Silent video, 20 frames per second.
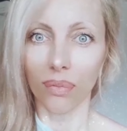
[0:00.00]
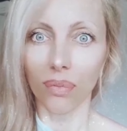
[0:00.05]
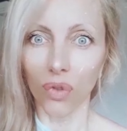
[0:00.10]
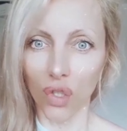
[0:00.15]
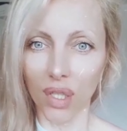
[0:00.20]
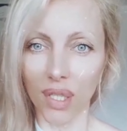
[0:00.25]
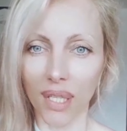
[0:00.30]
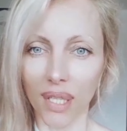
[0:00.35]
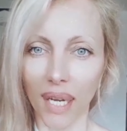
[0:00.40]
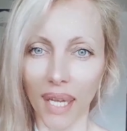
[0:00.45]

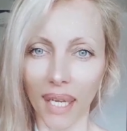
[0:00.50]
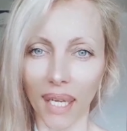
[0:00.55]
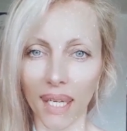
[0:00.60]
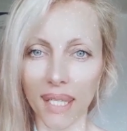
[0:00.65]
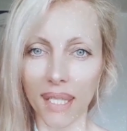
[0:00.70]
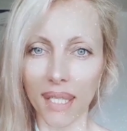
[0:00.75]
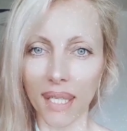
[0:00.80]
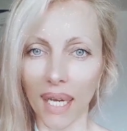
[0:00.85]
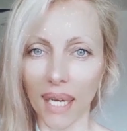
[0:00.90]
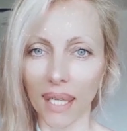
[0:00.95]
Just like I
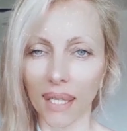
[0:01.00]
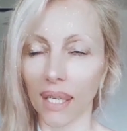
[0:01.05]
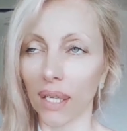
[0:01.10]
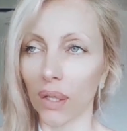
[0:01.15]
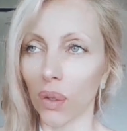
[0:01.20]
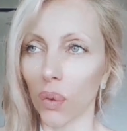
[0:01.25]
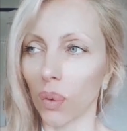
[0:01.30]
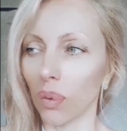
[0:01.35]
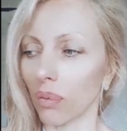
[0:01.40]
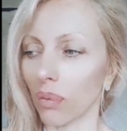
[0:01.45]
said,
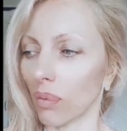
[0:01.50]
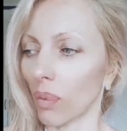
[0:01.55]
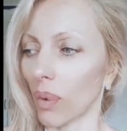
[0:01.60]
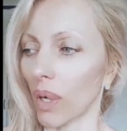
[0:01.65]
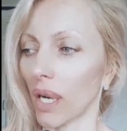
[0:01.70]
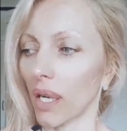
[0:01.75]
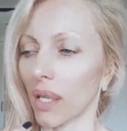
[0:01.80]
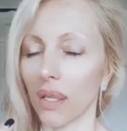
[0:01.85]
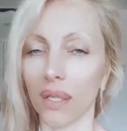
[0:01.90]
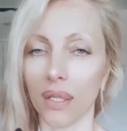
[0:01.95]
and
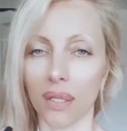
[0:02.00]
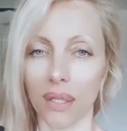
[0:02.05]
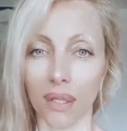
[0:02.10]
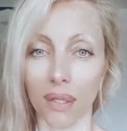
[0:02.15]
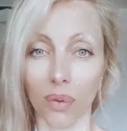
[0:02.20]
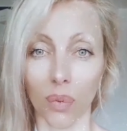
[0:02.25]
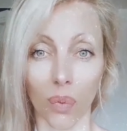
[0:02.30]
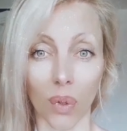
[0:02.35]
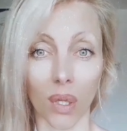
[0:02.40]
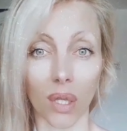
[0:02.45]
why this
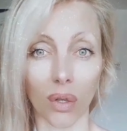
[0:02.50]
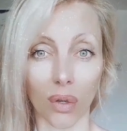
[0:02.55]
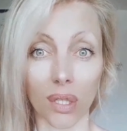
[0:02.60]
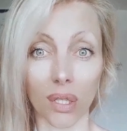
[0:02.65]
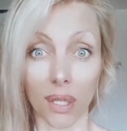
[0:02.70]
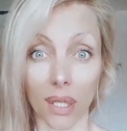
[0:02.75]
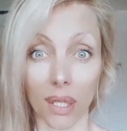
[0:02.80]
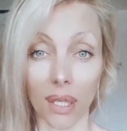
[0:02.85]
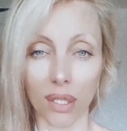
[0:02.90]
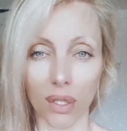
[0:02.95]
video
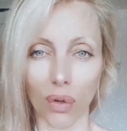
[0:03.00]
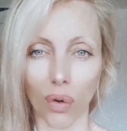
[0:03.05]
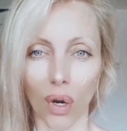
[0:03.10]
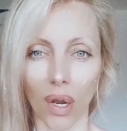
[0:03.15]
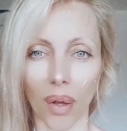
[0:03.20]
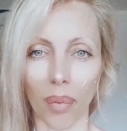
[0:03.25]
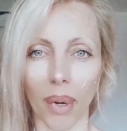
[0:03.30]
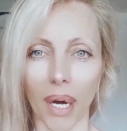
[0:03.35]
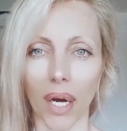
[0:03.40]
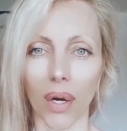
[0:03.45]
is
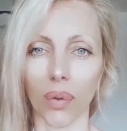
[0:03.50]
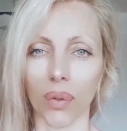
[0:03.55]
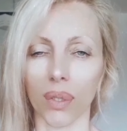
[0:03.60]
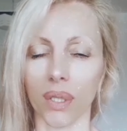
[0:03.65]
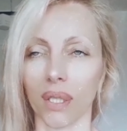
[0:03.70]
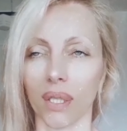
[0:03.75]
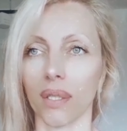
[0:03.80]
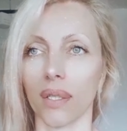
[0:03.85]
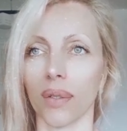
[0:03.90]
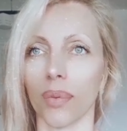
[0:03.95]
all
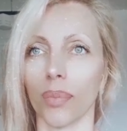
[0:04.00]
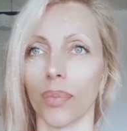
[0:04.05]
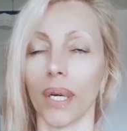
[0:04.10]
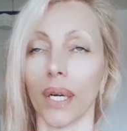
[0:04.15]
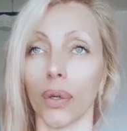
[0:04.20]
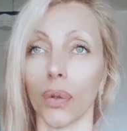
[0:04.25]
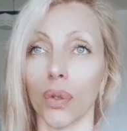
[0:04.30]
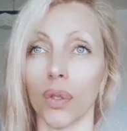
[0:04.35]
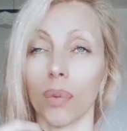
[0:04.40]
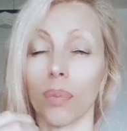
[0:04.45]
about, it is
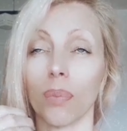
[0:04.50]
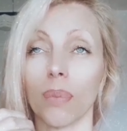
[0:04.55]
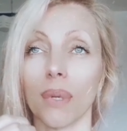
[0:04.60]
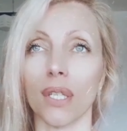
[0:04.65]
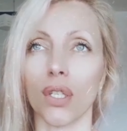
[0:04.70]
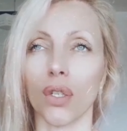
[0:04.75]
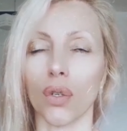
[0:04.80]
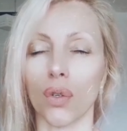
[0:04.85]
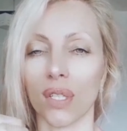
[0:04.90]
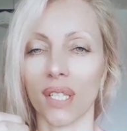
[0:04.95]
about
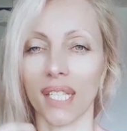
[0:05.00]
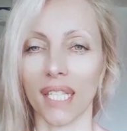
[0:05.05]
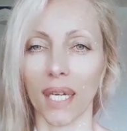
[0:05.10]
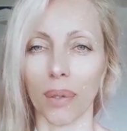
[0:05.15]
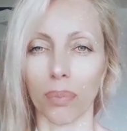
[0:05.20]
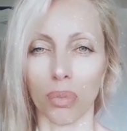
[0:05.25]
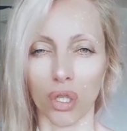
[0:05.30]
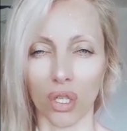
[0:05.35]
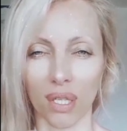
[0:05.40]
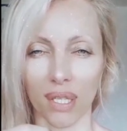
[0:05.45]

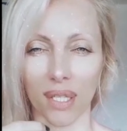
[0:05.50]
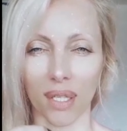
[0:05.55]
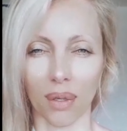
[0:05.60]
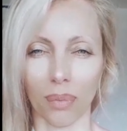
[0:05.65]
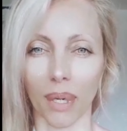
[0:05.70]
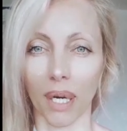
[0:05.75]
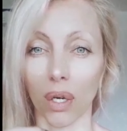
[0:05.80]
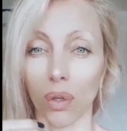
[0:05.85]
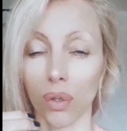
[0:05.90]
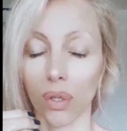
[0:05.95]
misconceptions
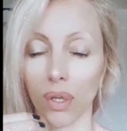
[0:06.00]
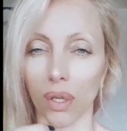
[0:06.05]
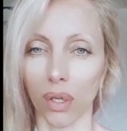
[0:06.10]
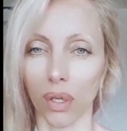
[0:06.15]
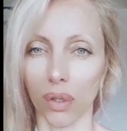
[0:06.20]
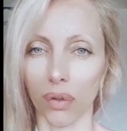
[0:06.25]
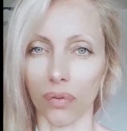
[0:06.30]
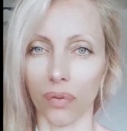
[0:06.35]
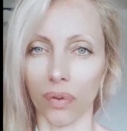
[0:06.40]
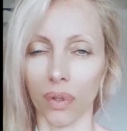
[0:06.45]
about
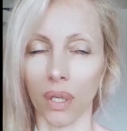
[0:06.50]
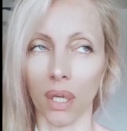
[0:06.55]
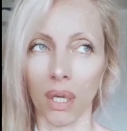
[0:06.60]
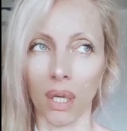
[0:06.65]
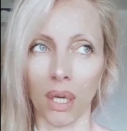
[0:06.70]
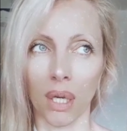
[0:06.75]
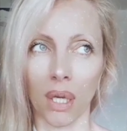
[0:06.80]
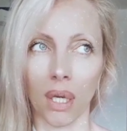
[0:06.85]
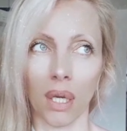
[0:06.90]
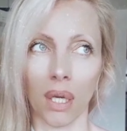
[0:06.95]
love.
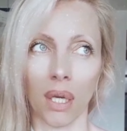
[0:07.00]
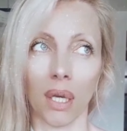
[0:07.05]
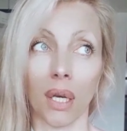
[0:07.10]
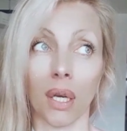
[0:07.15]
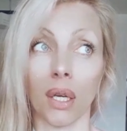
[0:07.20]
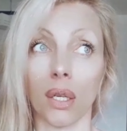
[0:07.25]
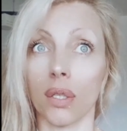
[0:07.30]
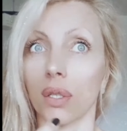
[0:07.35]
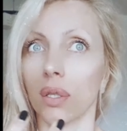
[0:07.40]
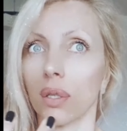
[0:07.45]

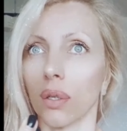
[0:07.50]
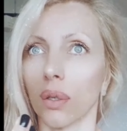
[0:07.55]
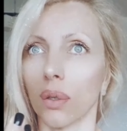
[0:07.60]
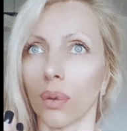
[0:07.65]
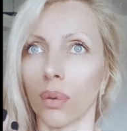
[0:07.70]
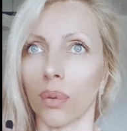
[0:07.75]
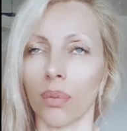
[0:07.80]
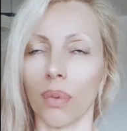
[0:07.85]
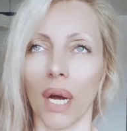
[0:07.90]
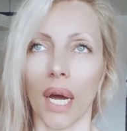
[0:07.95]

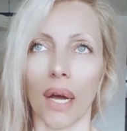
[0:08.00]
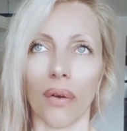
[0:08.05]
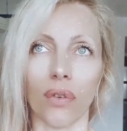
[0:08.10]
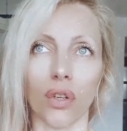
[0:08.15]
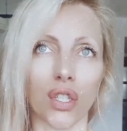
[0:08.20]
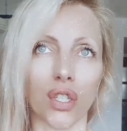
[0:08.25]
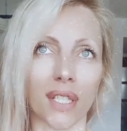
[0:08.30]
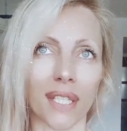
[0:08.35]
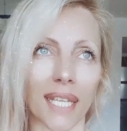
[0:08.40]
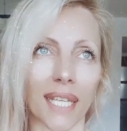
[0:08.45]
So I
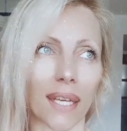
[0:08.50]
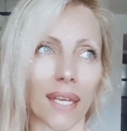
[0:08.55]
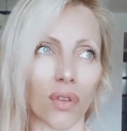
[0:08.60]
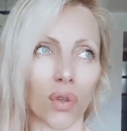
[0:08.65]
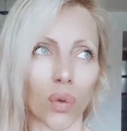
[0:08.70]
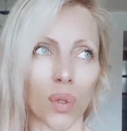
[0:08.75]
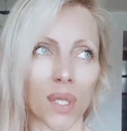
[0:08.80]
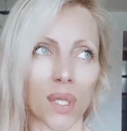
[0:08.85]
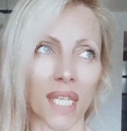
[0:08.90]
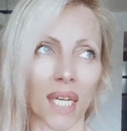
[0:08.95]
will just give
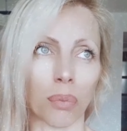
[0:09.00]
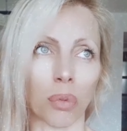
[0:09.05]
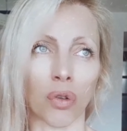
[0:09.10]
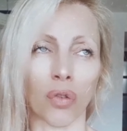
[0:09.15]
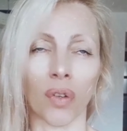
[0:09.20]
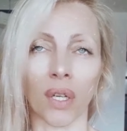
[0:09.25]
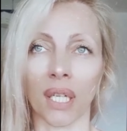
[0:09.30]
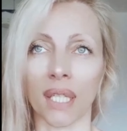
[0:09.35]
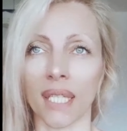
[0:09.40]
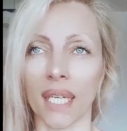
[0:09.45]
you some
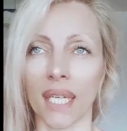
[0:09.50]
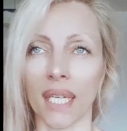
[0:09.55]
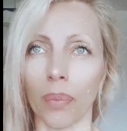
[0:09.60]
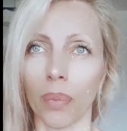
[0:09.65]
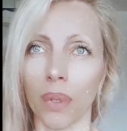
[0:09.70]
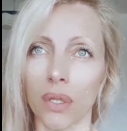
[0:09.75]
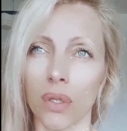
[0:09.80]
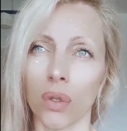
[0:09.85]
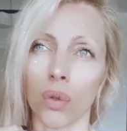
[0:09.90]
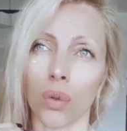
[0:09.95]
of
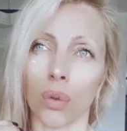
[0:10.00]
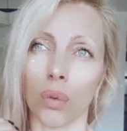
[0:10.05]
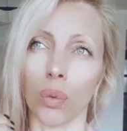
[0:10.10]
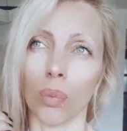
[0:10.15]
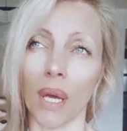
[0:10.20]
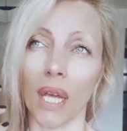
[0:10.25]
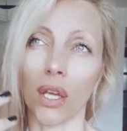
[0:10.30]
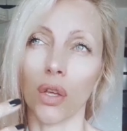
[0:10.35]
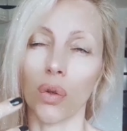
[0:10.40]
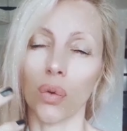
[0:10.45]
examples to
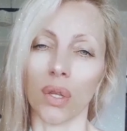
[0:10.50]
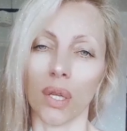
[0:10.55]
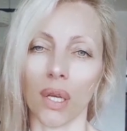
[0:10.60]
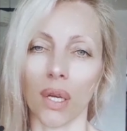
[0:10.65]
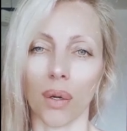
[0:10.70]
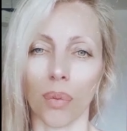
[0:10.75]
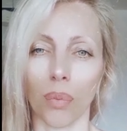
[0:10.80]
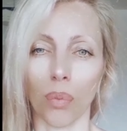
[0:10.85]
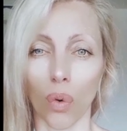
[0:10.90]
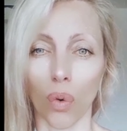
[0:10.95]
make you
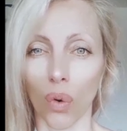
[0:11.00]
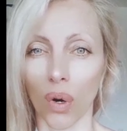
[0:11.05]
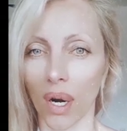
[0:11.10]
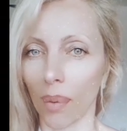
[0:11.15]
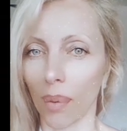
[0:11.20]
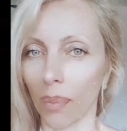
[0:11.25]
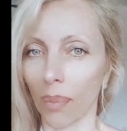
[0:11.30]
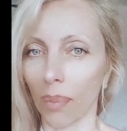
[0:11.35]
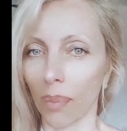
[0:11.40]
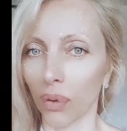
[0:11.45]
think
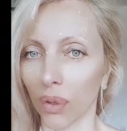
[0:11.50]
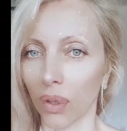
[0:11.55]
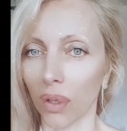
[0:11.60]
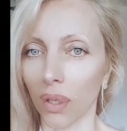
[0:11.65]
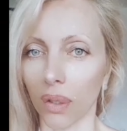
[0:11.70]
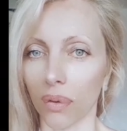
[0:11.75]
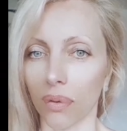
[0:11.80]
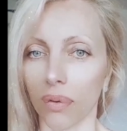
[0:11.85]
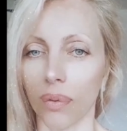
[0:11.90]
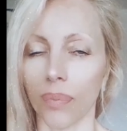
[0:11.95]
more about
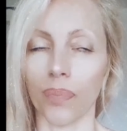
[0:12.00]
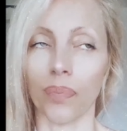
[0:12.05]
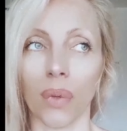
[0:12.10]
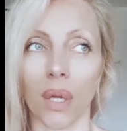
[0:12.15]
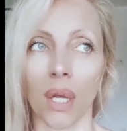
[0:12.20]
love.